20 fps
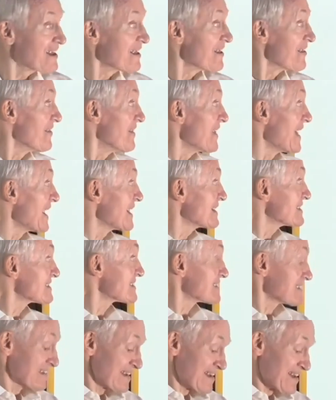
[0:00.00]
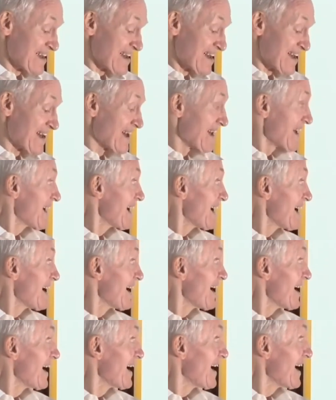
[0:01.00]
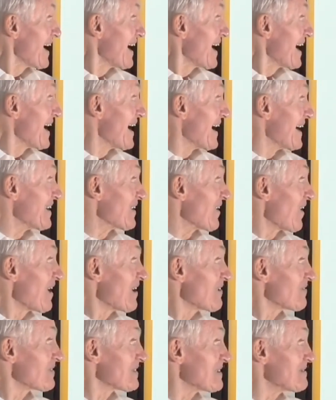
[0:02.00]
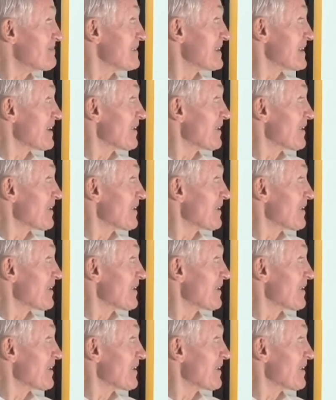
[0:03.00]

That's an awfully big